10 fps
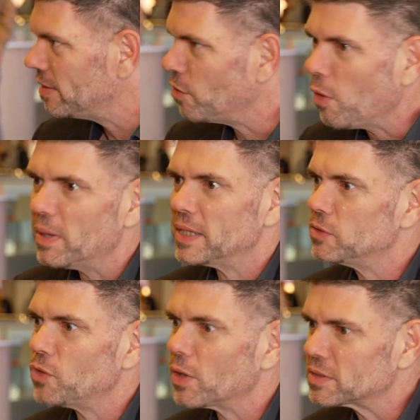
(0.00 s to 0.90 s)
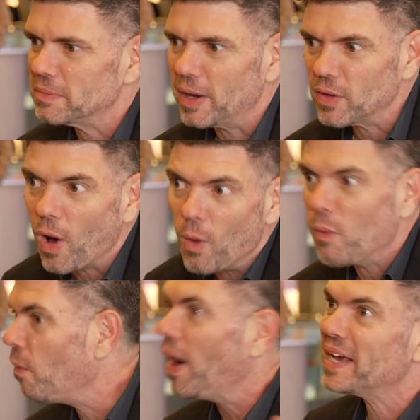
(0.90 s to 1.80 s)
Nobody talks about oh
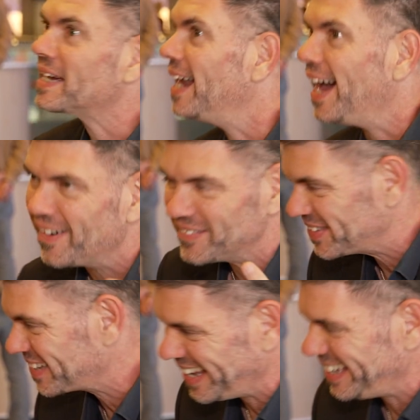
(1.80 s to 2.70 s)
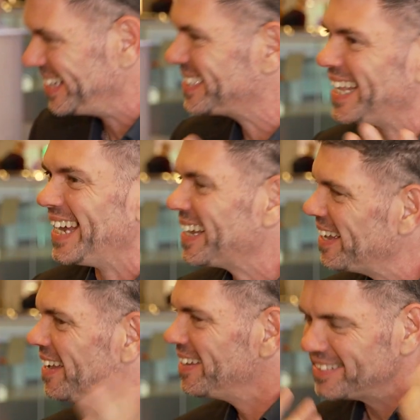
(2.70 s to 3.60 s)
why cloud, okay? It's like
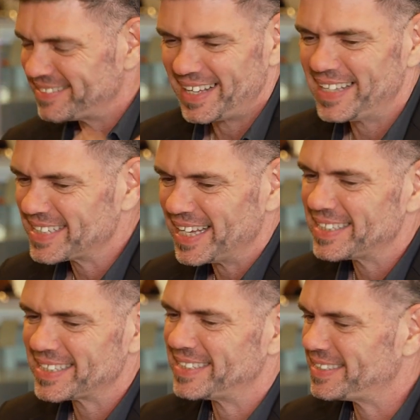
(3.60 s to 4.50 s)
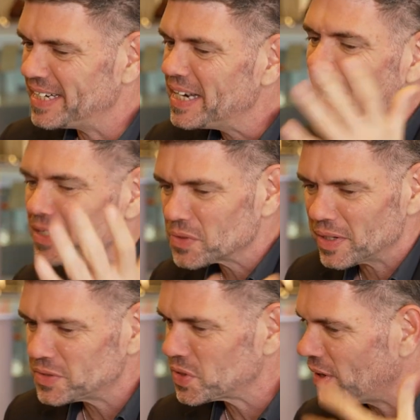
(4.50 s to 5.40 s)
it's it's the
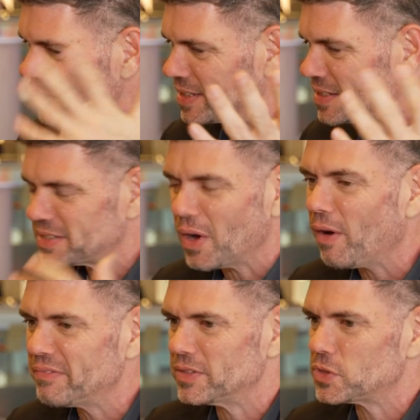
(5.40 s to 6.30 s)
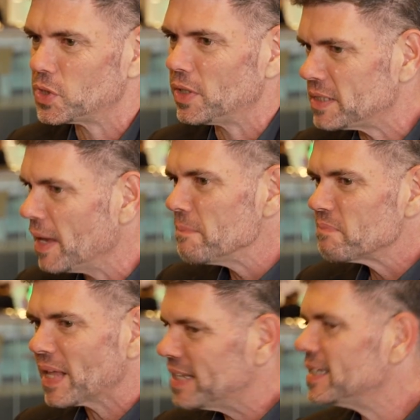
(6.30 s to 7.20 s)
natural choice it's the obvious choice
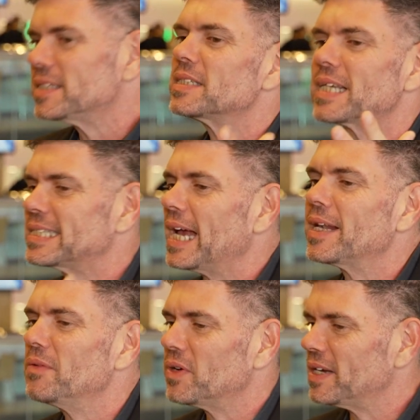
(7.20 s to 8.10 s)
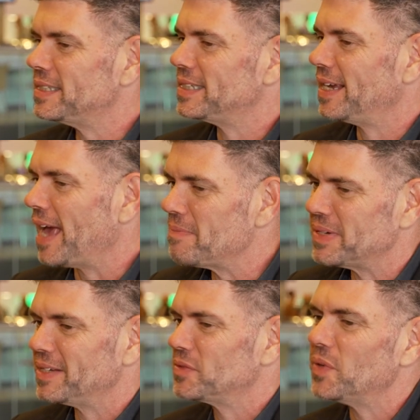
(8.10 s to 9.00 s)
and this is exactly what i see
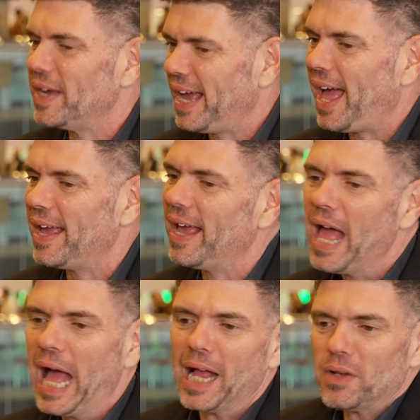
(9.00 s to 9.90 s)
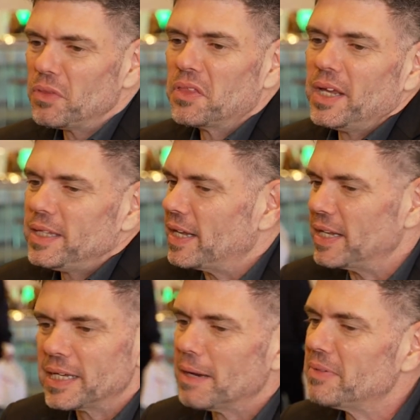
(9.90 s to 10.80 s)
happening to ai i don't think that
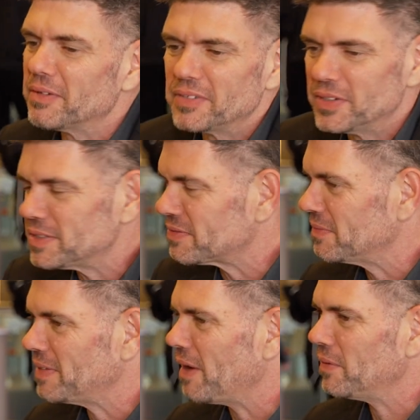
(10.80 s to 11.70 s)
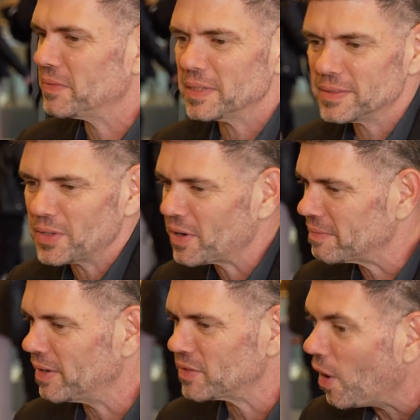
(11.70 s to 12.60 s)
in a couple of years from now we will talk
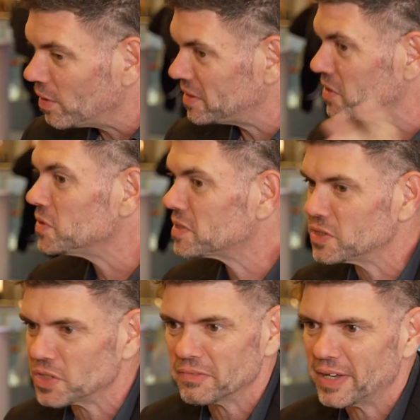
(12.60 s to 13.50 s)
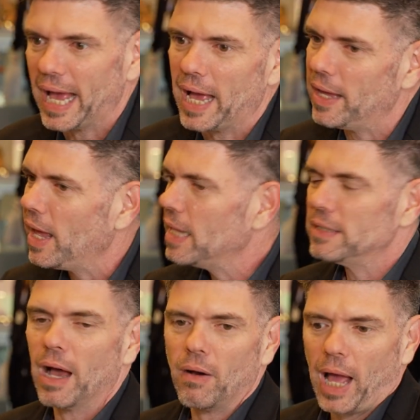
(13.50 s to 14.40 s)
about all the usage of ai
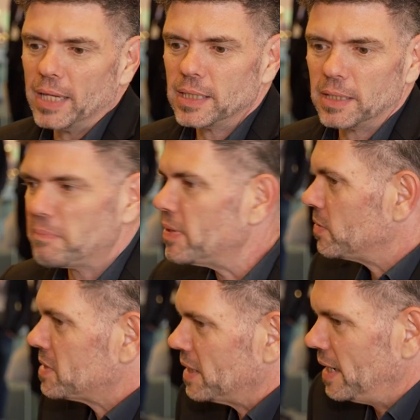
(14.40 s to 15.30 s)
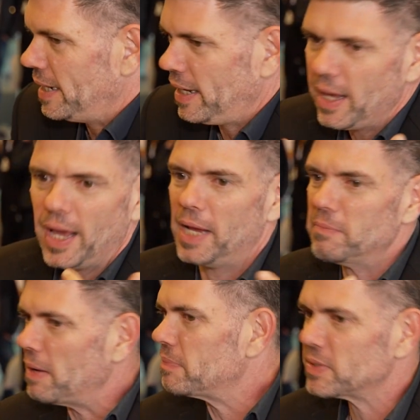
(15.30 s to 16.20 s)
now i see it personally in
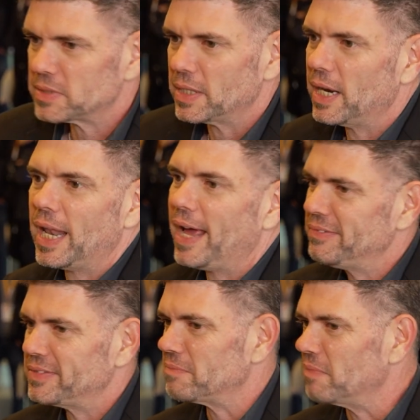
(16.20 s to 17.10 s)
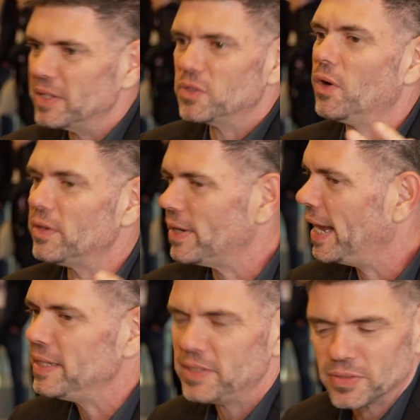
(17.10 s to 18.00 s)
my personal life that my daughter
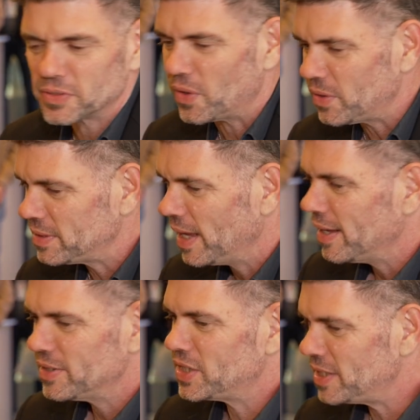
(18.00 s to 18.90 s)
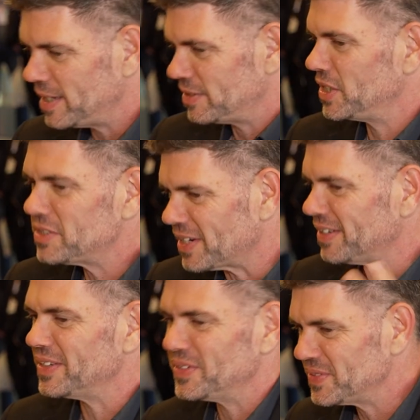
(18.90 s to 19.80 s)
eight years old she she
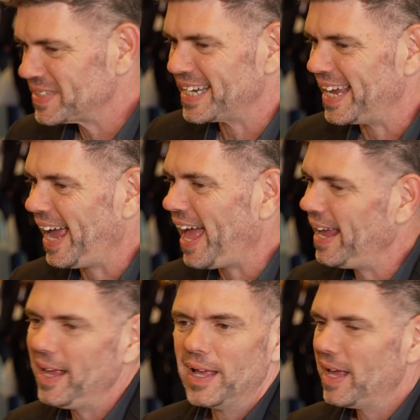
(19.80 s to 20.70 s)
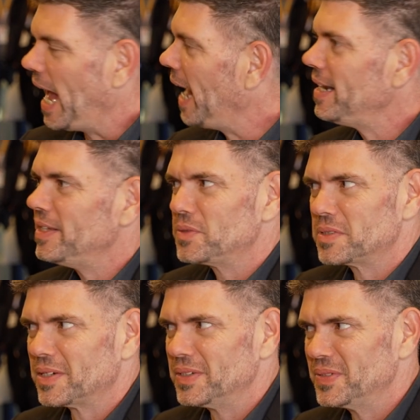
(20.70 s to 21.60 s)
started using ai i need to
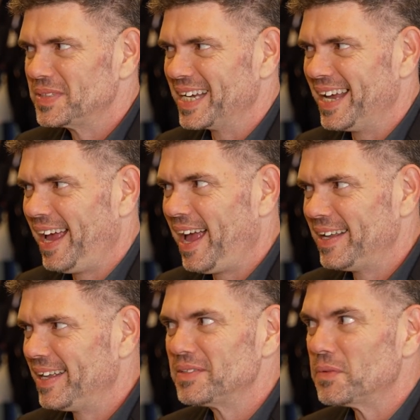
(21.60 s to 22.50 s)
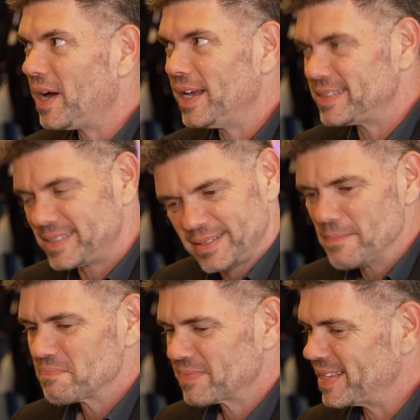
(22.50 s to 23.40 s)
start using ai otherwise
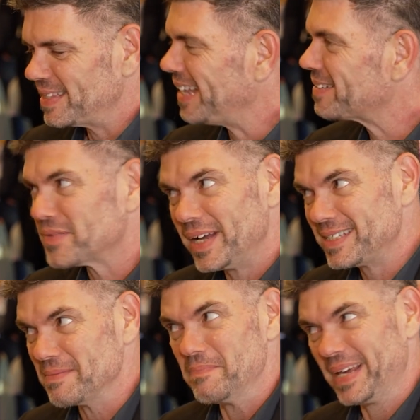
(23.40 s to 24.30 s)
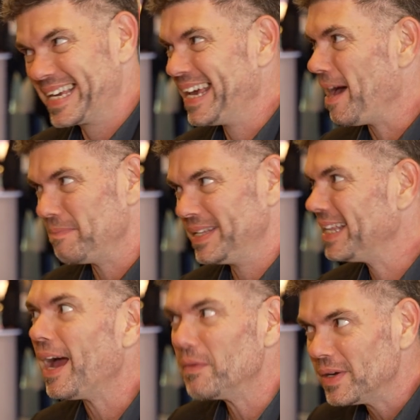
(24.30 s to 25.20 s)
that creates a big gap
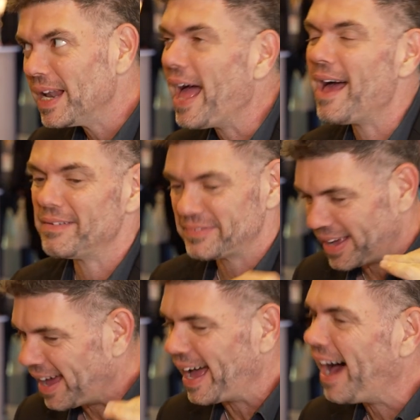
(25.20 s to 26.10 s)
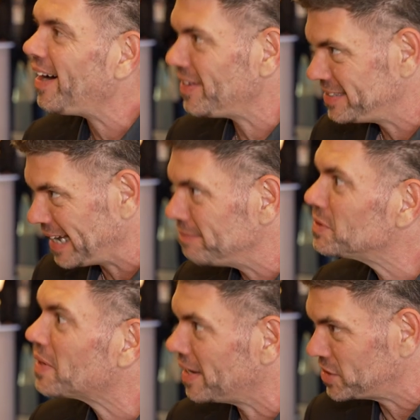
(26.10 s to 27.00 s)
that i will have a hard time
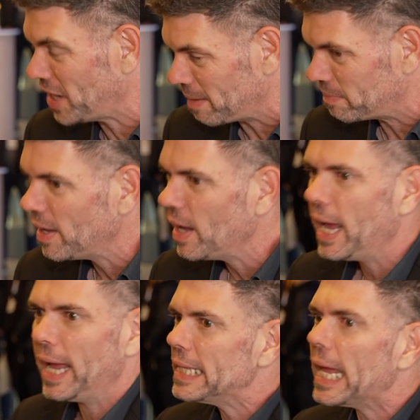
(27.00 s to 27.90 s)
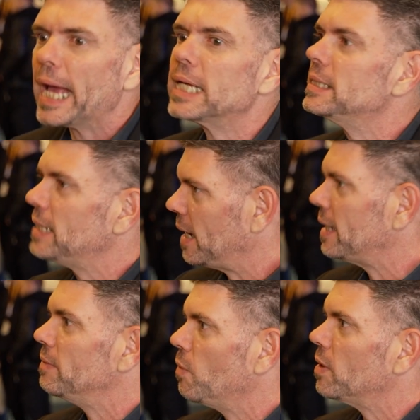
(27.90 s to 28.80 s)
to catch up and
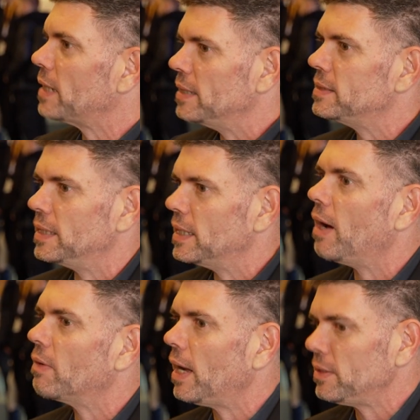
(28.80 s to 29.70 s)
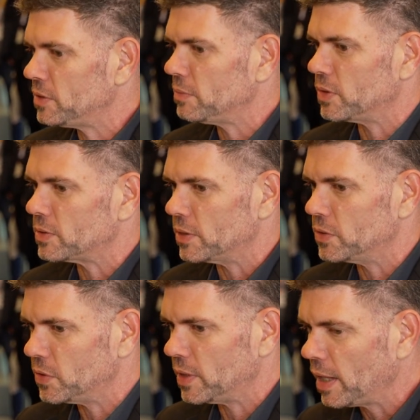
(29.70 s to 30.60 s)
exactly what i see now customers are
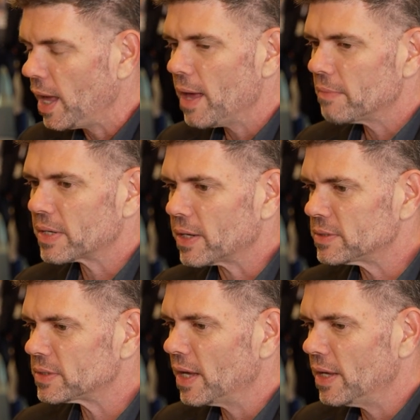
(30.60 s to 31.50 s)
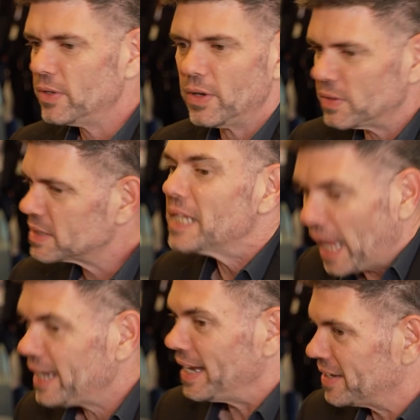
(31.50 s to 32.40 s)
doing because you know, it's
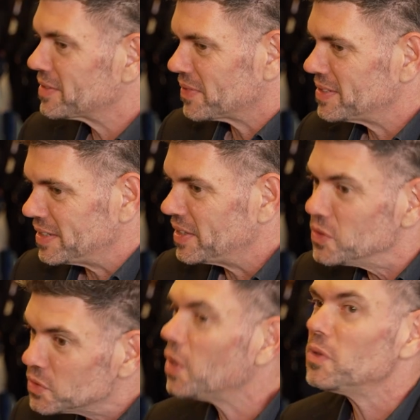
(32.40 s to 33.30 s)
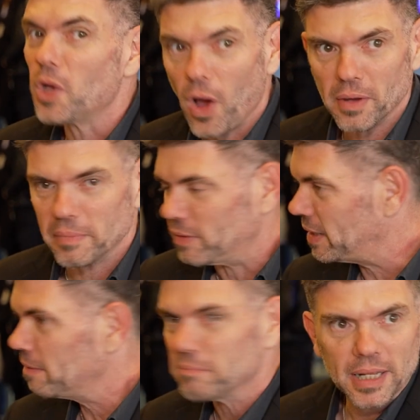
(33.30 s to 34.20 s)
like electricity. You don't talk about
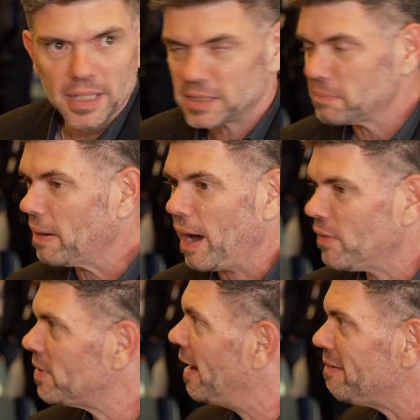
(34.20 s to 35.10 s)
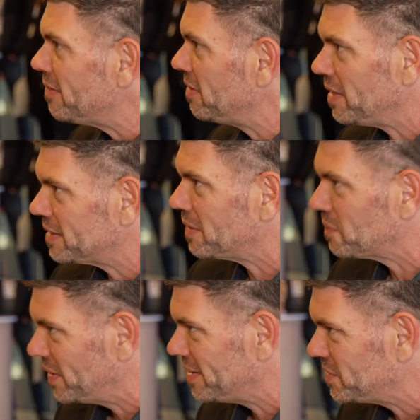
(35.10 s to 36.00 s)
that, but it's power, everything that
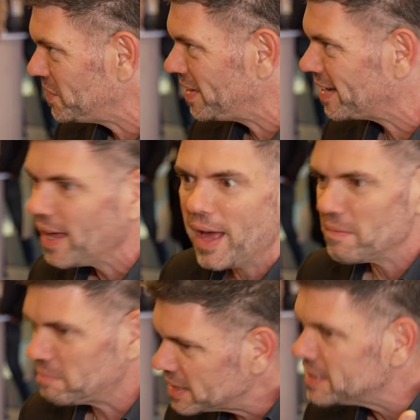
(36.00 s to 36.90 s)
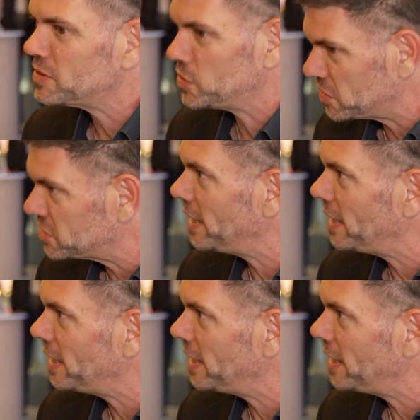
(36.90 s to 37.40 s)
we are doing, but it's just